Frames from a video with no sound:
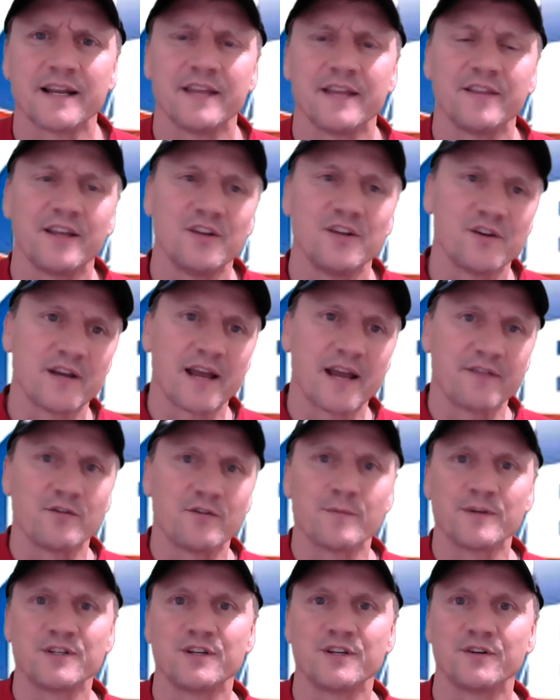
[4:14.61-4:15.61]
and then you have
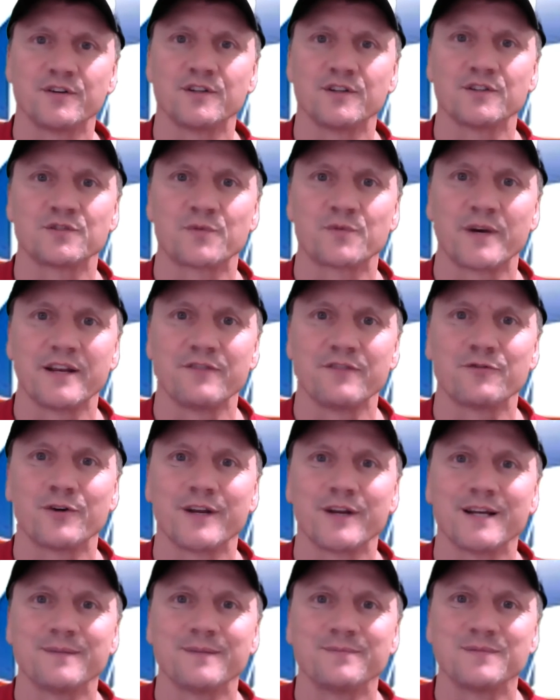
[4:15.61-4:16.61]
your materials ready for
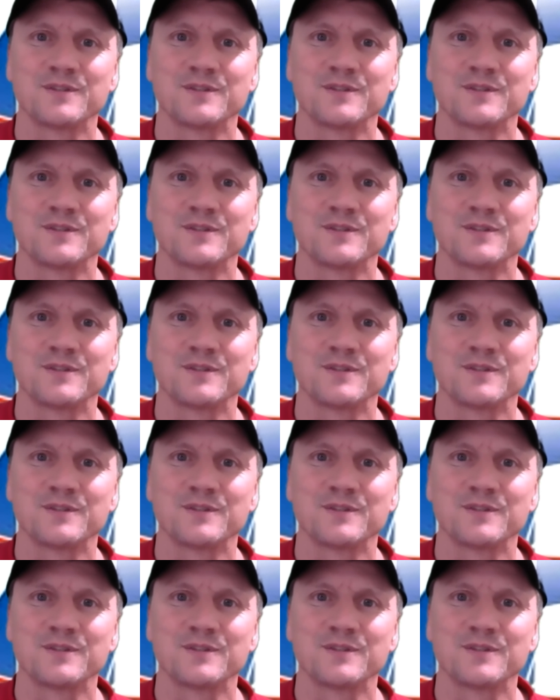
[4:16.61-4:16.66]
you.